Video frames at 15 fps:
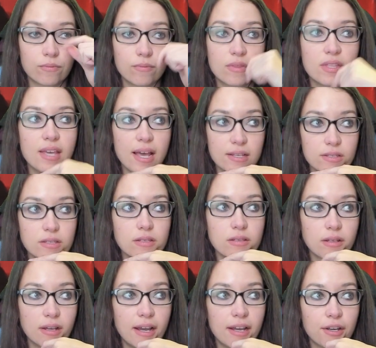Yes,
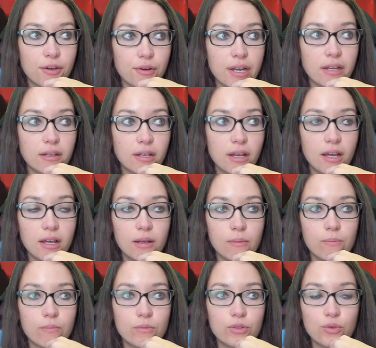I agree.
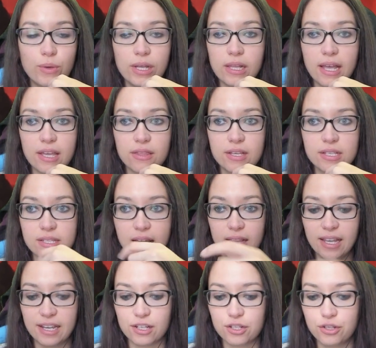Do we like this at
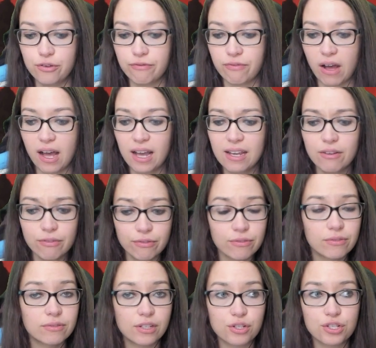like a 2/5?
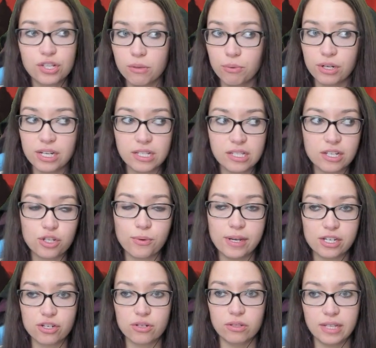They're still pretty
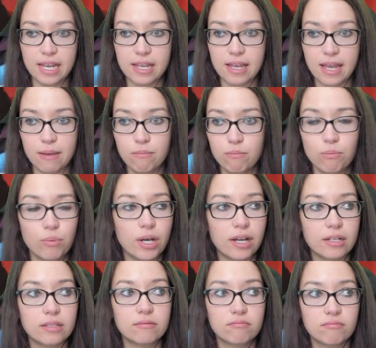situational late game,
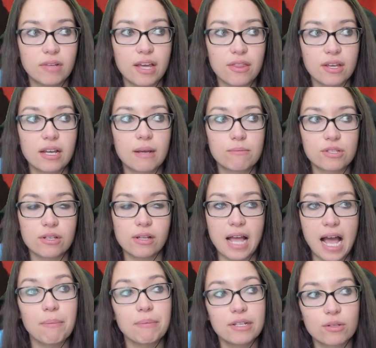but I think I'm still
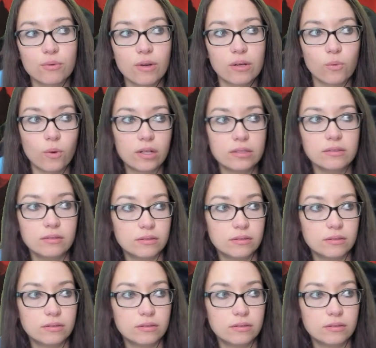happy to run one.